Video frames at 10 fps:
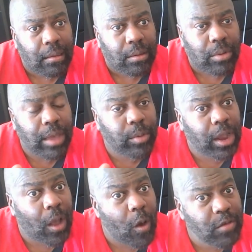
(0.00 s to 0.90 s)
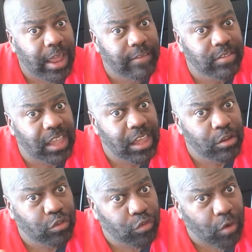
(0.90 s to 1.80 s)
Right? When Kovalev's
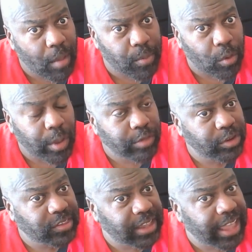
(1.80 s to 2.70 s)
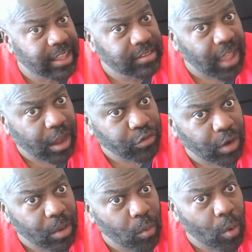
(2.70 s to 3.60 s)
in trouble, whether it's against
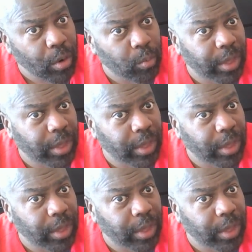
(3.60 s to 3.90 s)
Andre Ward,